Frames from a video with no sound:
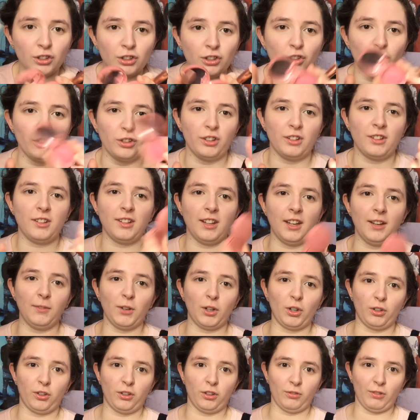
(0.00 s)
doesn't say
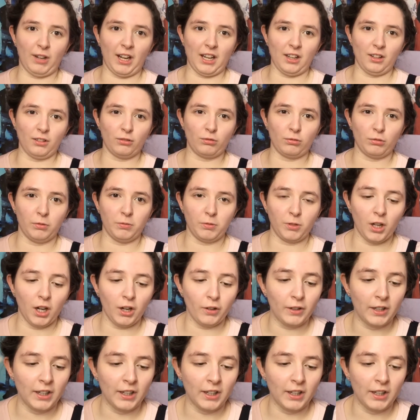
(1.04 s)
because the writing's rubbed off.